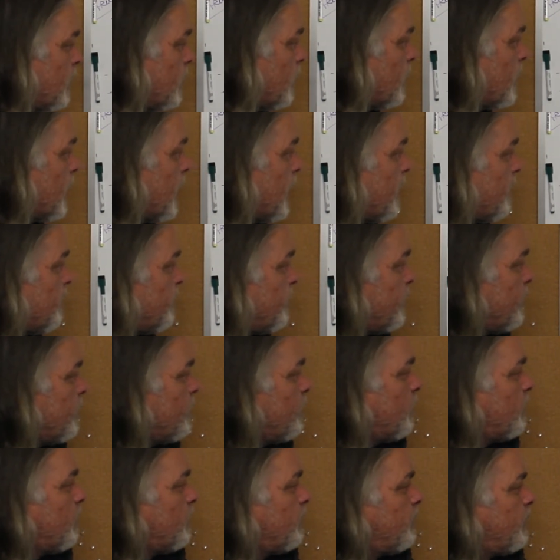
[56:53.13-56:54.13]
Okay, if
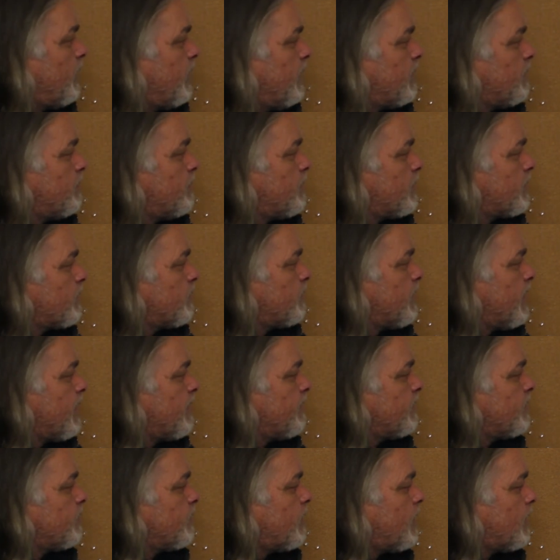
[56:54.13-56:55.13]
you read the book
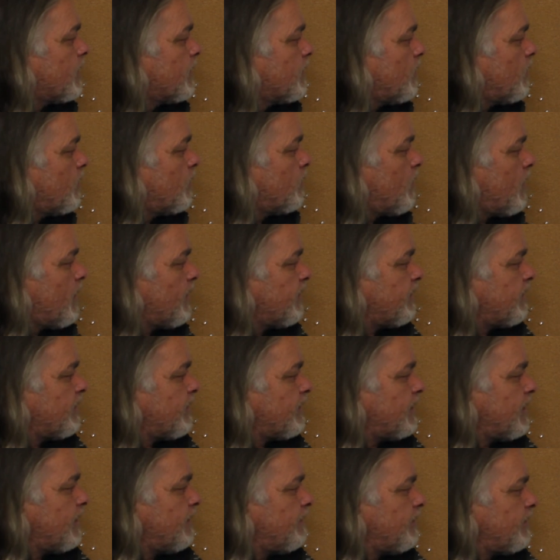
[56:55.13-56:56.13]
Raven Rock or watch the
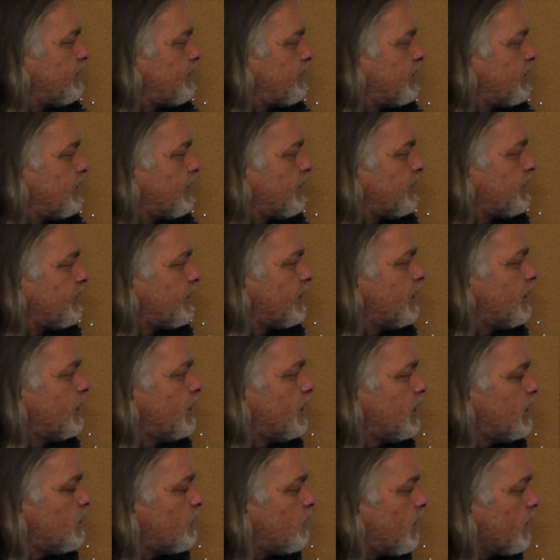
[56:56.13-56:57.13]
TV series
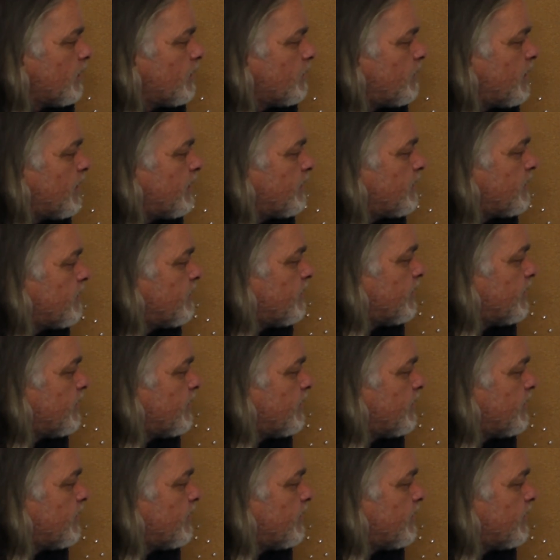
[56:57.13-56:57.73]
While the Rest of